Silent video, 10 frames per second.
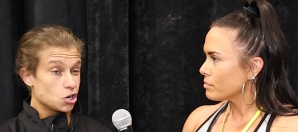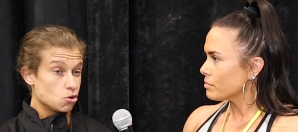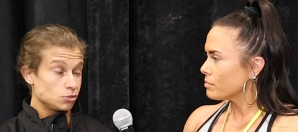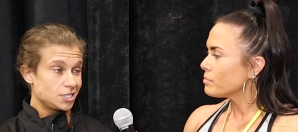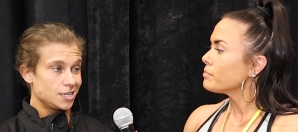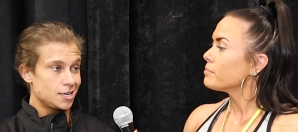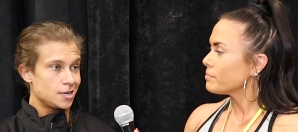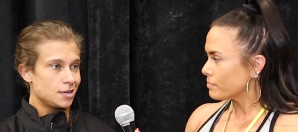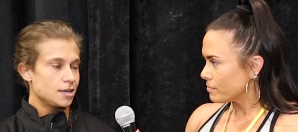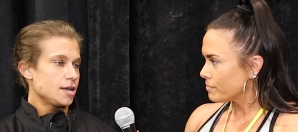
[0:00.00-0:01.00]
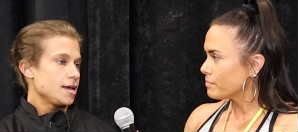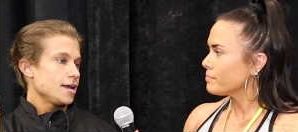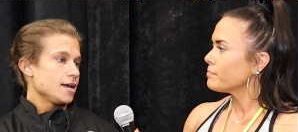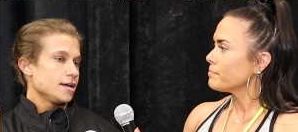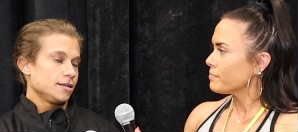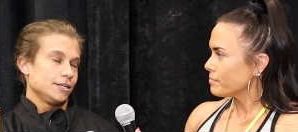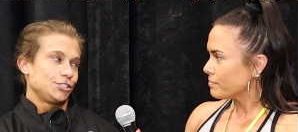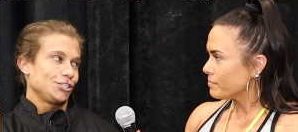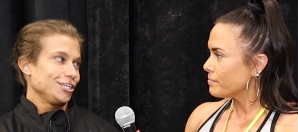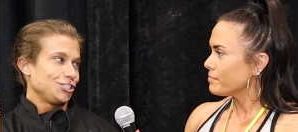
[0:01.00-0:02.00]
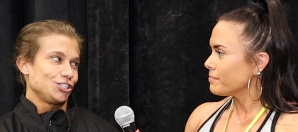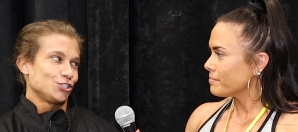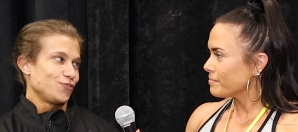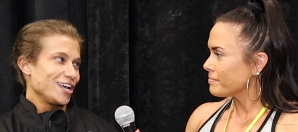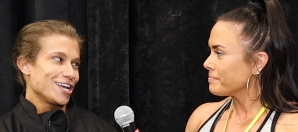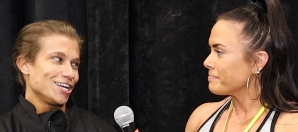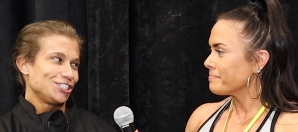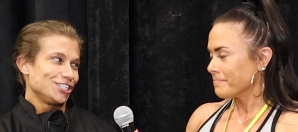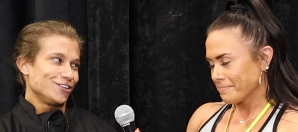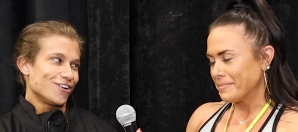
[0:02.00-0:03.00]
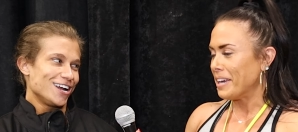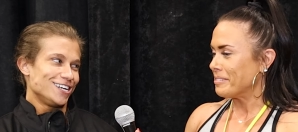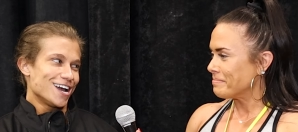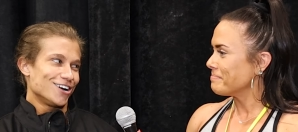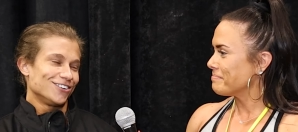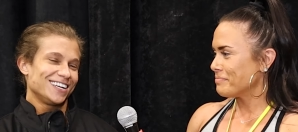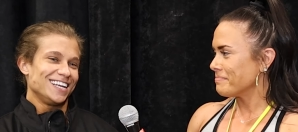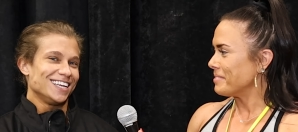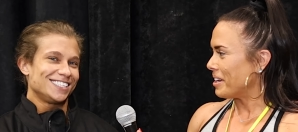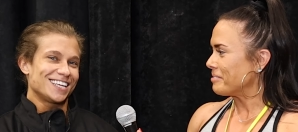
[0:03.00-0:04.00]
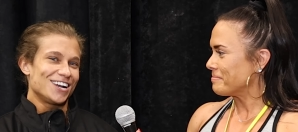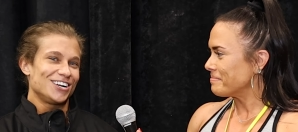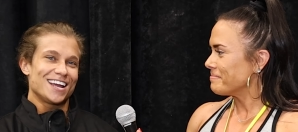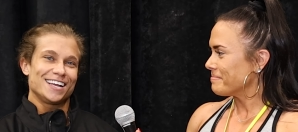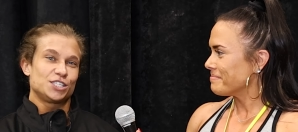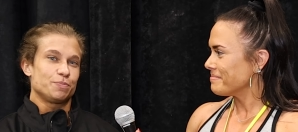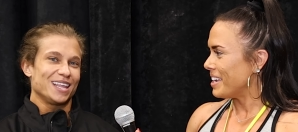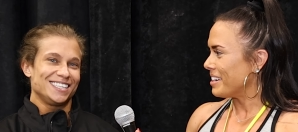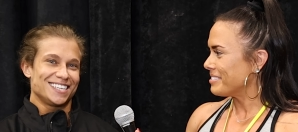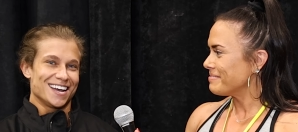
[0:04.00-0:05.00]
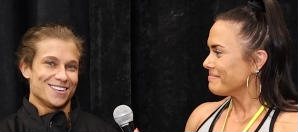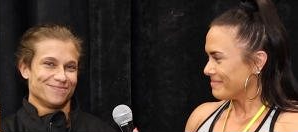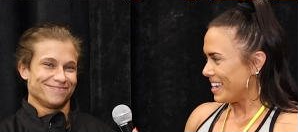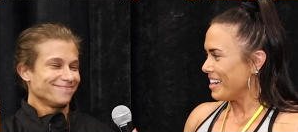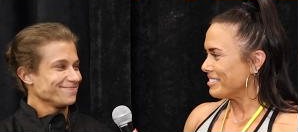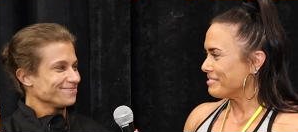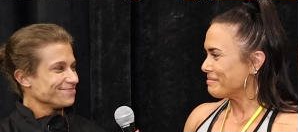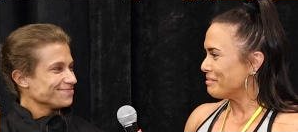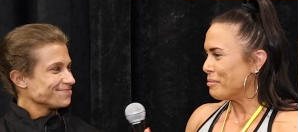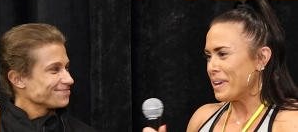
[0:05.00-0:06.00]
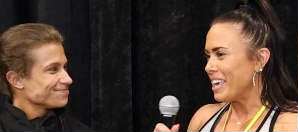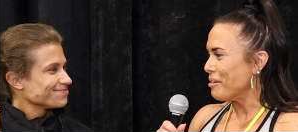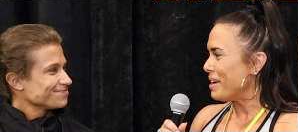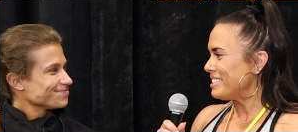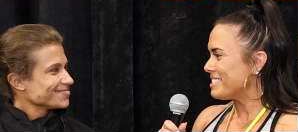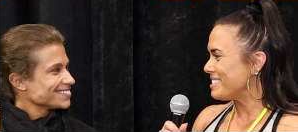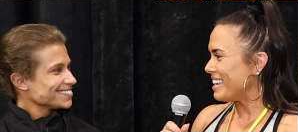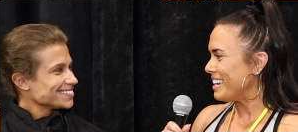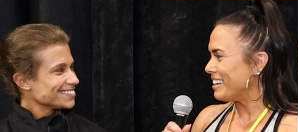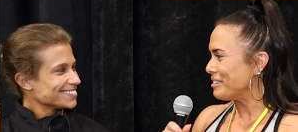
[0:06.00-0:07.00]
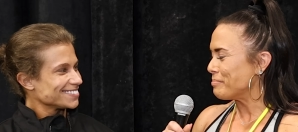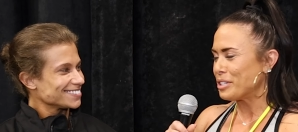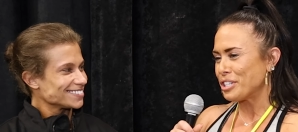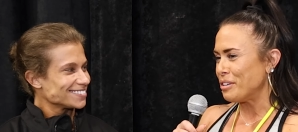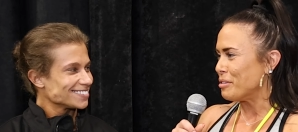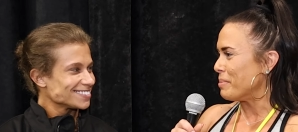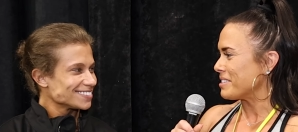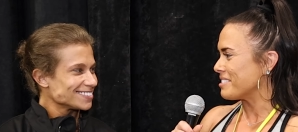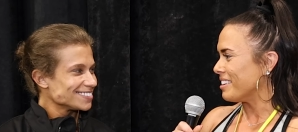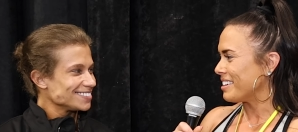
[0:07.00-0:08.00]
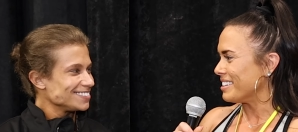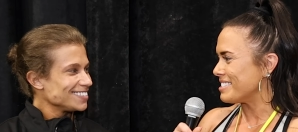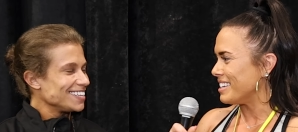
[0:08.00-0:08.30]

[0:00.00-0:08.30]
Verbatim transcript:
Speaker 1: coat to get. It's it's just vacationing right now, and then Saturday it's playtime. Yeah.
Speaker 2: Well, we can't wait to see it. Wishing you the best of luck on